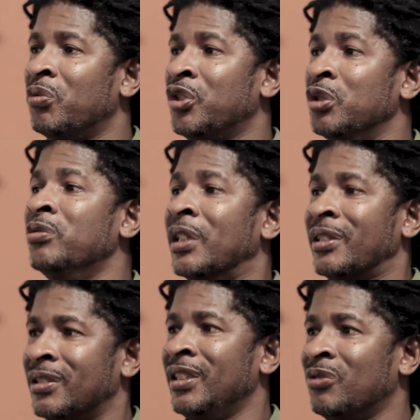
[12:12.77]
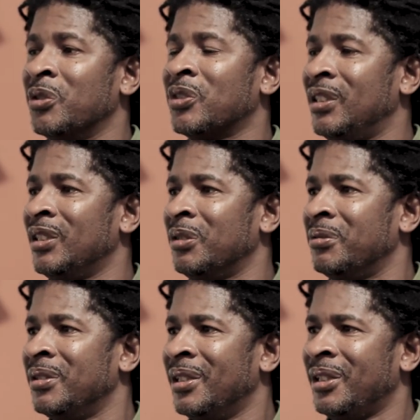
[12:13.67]
what you need to do.
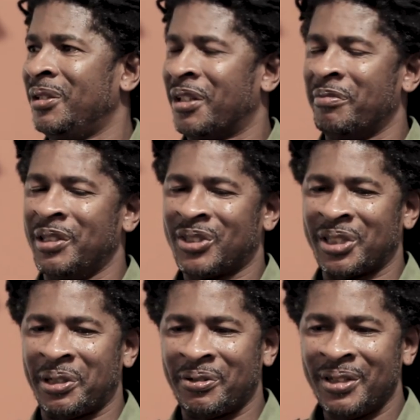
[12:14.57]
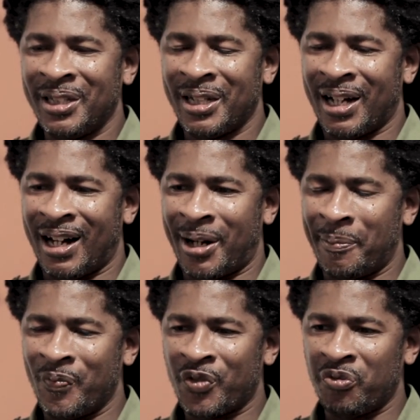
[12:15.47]
Mm-hmm. You know what I mean? So
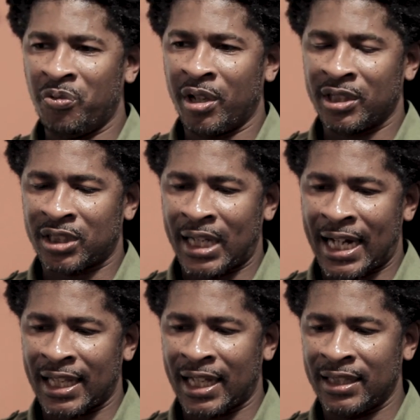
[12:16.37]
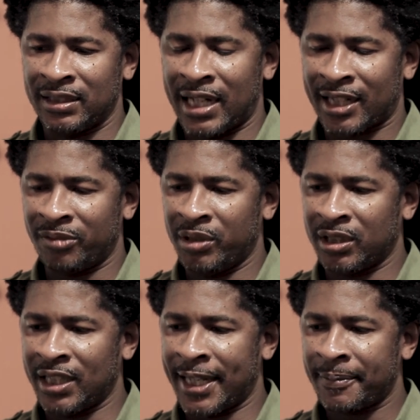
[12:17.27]
we wanted to highlight and document
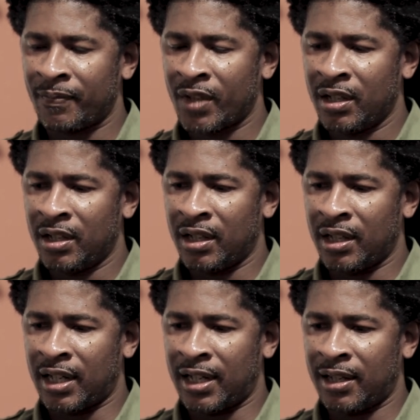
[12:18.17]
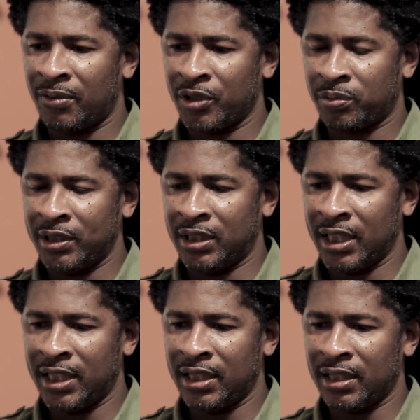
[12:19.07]
that, which we
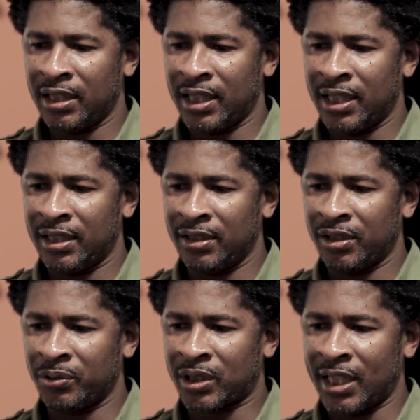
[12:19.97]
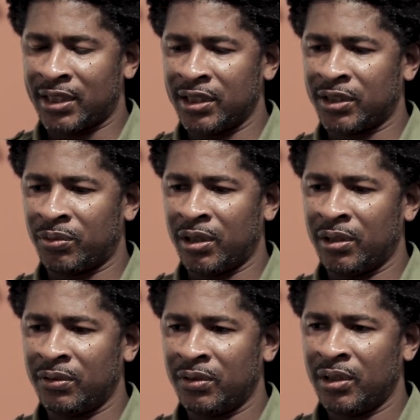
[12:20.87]
did. And those cases
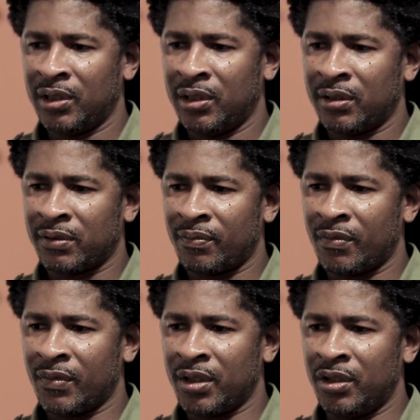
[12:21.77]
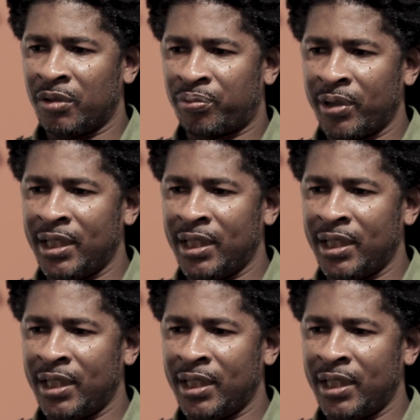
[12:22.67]
were, you know,